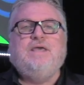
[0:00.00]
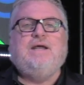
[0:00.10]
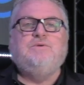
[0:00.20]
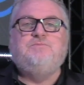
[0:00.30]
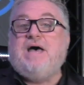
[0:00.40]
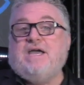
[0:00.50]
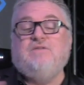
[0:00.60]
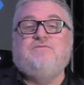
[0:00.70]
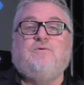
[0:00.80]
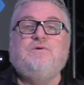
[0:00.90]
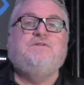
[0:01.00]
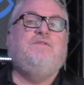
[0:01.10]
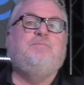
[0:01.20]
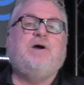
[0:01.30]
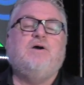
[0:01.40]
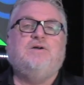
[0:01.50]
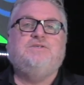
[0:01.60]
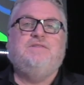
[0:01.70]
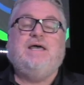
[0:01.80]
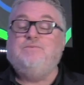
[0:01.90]
and I was back and forth to the
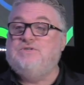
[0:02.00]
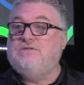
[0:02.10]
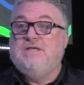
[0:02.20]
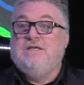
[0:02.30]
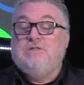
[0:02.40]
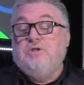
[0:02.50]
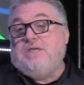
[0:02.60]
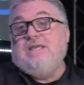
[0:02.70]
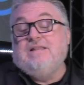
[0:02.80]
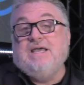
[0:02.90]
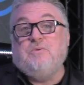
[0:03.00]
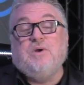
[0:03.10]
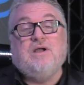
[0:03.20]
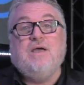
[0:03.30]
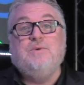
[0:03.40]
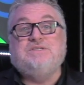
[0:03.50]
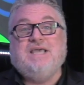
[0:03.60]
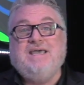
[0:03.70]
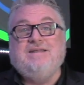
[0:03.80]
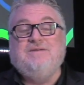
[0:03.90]
parks, and that was looking like where I was
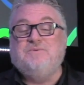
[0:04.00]
headed.